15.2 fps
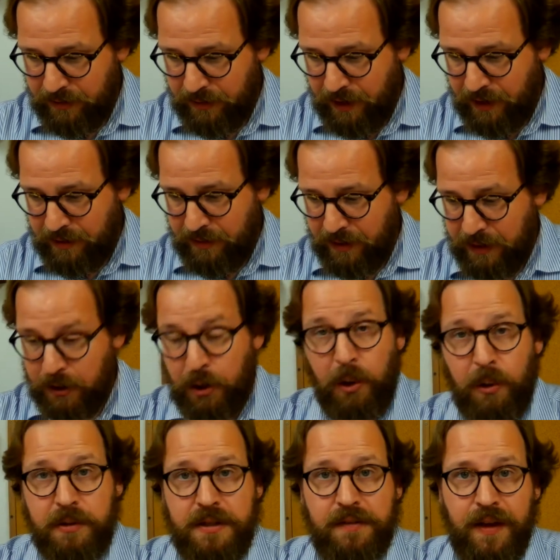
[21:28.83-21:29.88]
and then
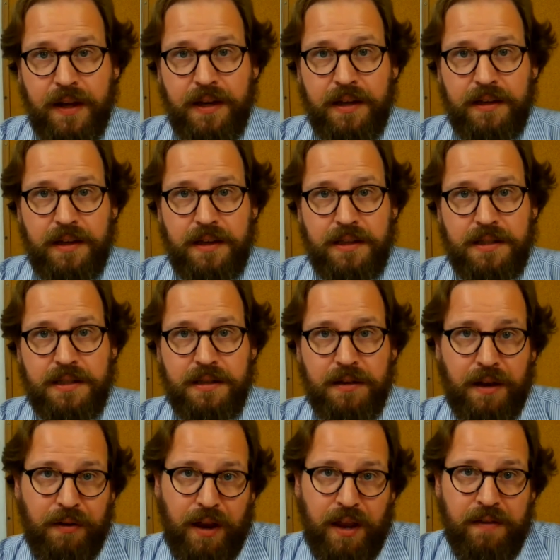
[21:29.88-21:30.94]
cultivated yeast,
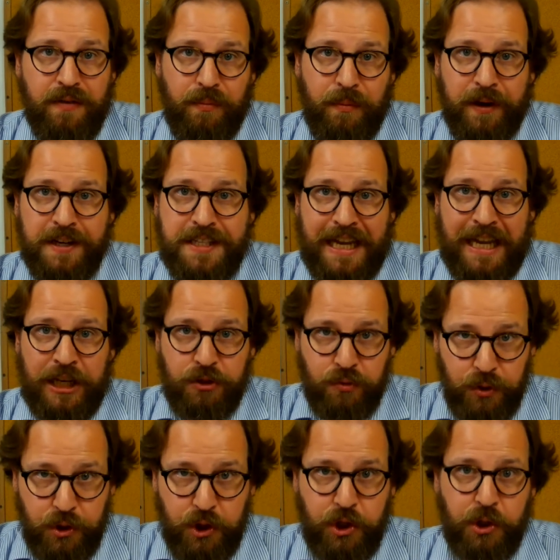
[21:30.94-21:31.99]
even where it's
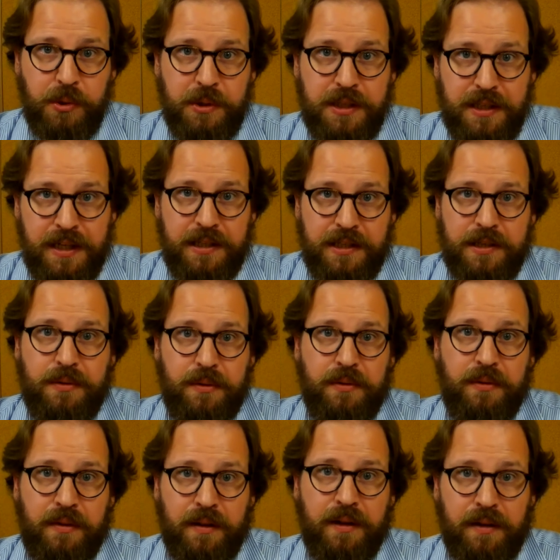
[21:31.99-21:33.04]
introduced
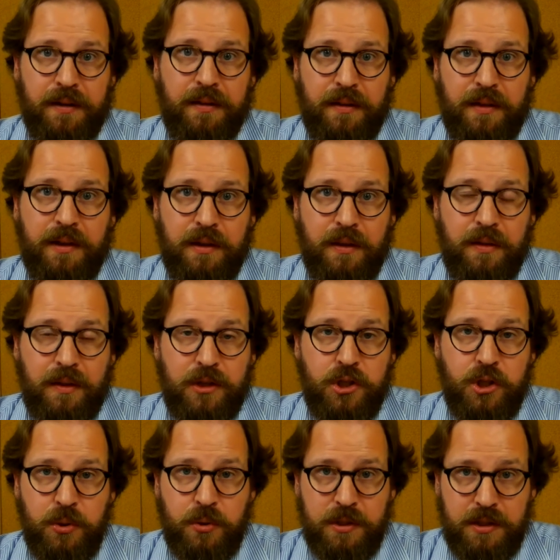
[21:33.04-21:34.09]
into the, the, the
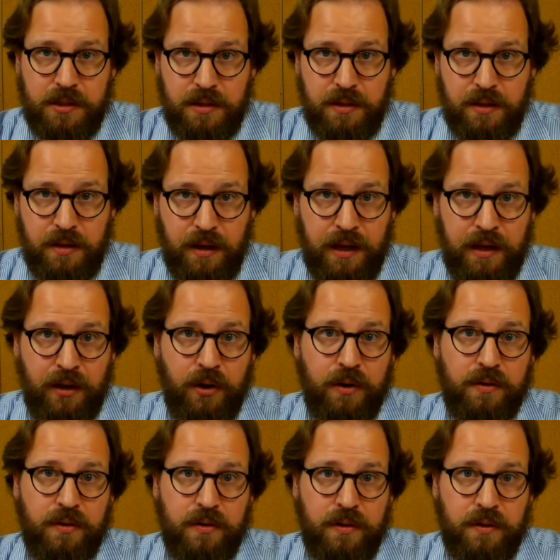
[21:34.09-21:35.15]
juice to, in,
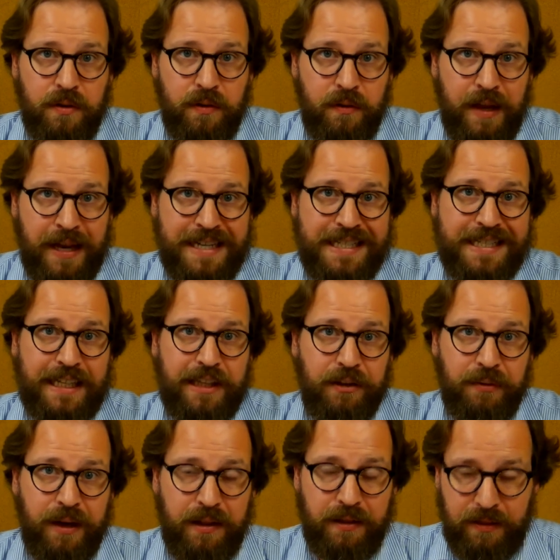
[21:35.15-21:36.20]
to
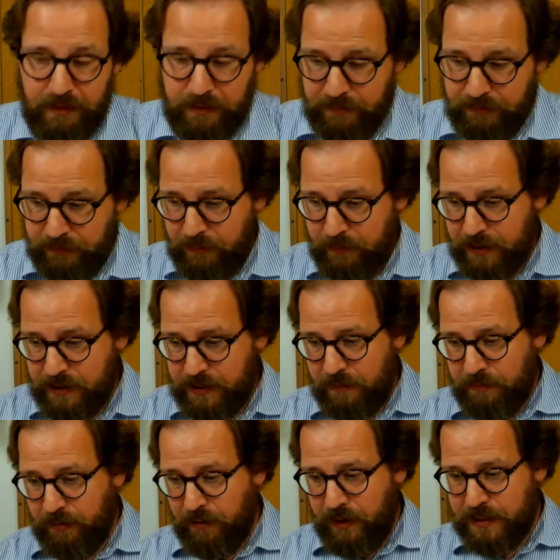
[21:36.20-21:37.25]
accelerate the
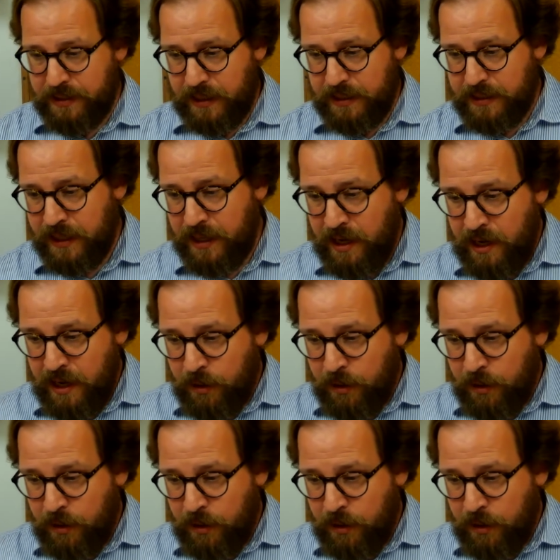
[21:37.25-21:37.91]
fermenting process,